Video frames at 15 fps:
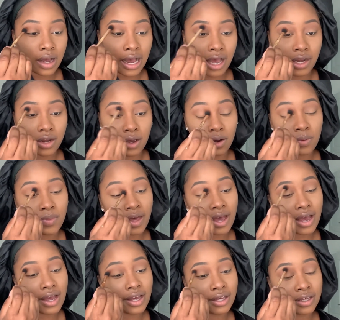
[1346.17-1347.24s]
I know that
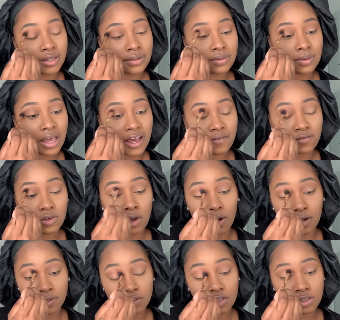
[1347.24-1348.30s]
I started
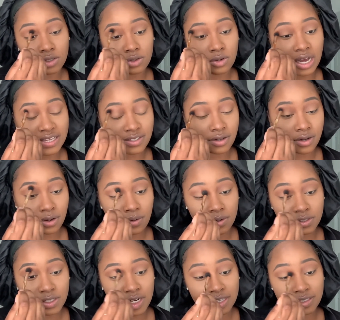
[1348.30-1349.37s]
going to
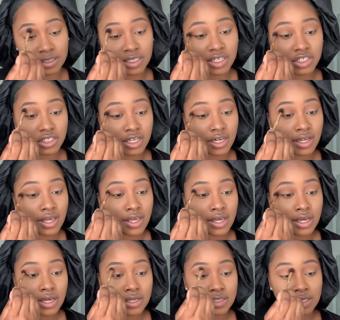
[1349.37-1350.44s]
an esthetician
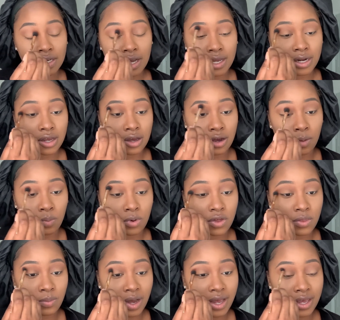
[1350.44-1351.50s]
to kind of help
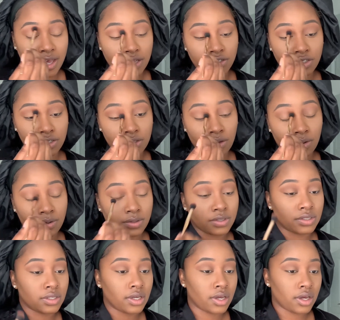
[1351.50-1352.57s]
with my issues
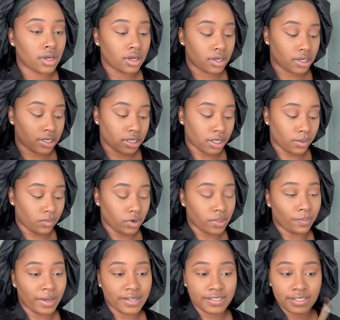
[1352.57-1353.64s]

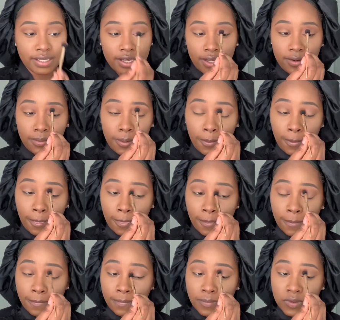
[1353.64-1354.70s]
with my skin,
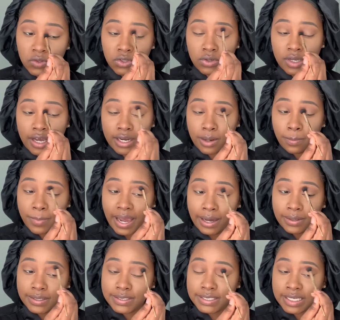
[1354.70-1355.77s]
to kind of
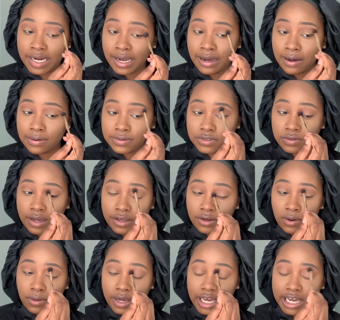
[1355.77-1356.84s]
balance it out so I
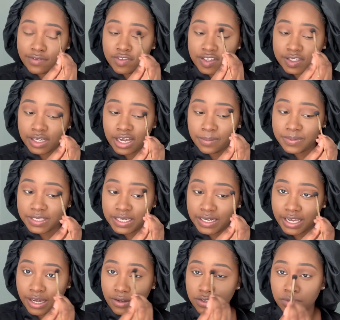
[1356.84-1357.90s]
don't have these ups and
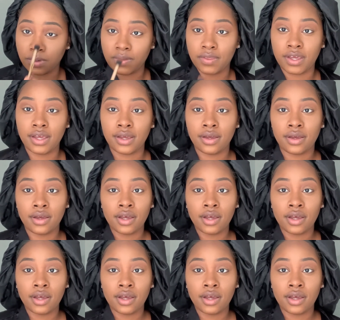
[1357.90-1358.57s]
downs with it.